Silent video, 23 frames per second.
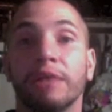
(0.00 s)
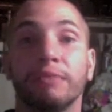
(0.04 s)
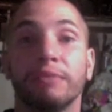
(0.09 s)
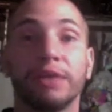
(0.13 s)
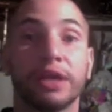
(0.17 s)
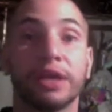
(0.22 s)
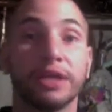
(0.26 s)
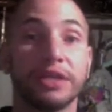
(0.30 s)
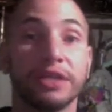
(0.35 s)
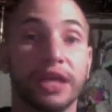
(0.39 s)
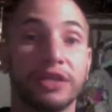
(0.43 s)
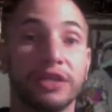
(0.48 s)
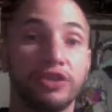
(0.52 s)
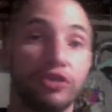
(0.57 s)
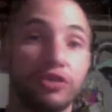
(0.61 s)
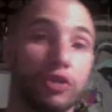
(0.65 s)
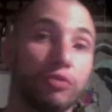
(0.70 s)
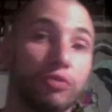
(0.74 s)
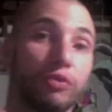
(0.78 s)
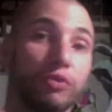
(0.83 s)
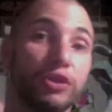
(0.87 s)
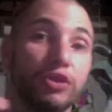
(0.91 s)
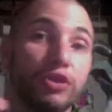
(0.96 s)
Because as you
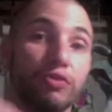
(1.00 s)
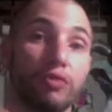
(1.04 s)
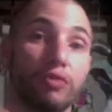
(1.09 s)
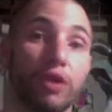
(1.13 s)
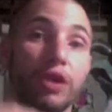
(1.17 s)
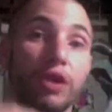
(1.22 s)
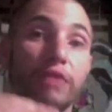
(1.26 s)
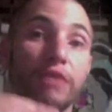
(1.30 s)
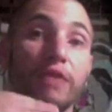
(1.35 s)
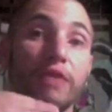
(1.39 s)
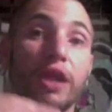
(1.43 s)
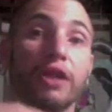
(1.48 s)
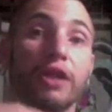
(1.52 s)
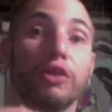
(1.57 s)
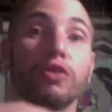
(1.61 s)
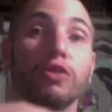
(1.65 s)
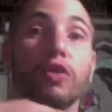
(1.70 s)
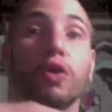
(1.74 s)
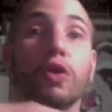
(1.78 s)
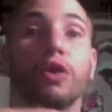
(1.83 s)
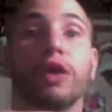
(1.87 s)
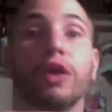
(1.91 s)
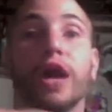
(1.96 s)
know, when you're running
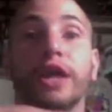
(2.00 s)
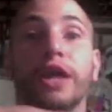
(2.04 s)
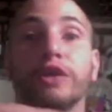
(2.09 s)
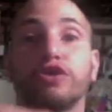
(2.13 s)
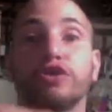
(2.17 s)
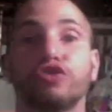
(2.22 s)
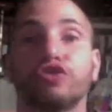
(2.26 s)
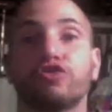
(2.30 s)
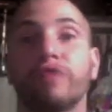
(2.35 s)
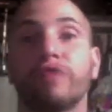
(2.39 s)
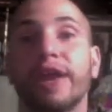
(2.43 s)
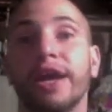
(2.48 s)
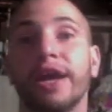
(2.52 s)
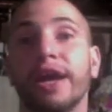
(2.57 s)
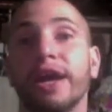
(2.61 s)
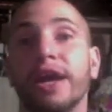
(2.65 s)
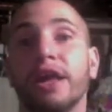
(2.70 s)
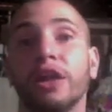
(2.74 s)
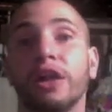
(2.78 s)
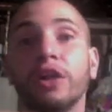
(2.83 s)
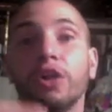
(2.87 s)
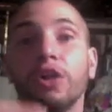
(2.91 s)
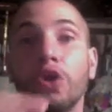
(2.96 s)
on a
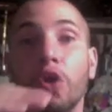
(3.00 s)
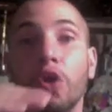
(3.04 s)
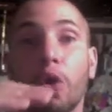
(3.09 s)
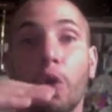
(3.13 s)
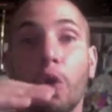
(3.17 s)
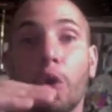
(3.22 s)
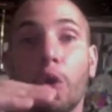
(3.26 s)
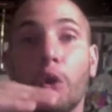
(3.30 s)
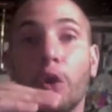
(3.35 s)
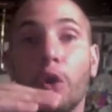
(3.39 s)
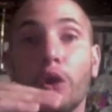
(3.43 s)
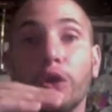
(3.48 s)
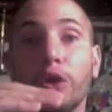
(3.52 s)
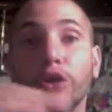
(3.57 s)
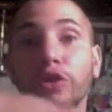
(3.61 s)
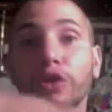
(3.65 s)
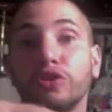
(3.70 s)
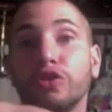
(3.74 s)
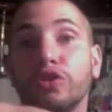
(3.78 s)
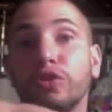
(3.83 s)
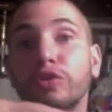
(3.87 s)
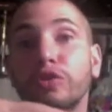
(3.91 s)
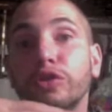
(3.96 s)
trail or
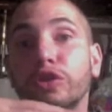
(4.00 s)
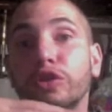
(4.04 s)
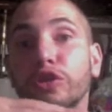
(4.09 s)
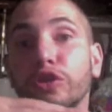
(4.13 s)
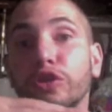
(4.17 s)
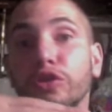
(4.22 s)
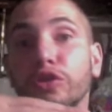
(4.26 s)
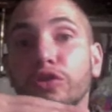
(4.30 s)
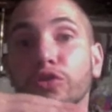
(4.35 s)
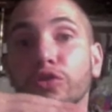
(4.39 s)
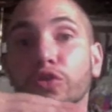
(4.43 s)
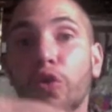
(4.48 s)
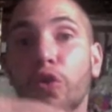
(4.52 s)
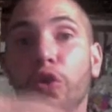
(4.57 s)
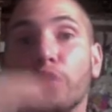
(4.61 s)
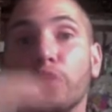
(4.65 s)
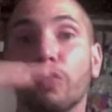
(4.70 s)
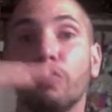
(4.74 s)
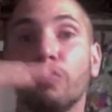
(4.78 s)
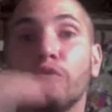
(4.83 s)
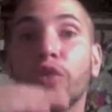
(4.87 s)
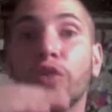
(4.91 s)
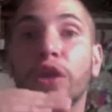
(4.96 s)
you're doing your
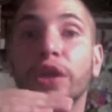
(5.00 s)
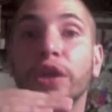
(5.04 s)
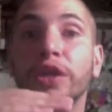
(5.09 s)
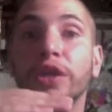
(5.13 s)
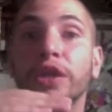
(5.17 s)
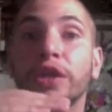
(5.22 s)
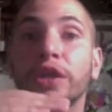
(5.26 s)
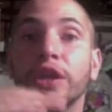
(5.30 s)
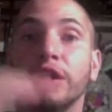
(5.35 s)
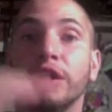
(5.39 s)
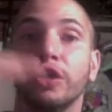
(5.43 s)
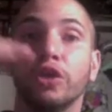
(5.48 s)
long run,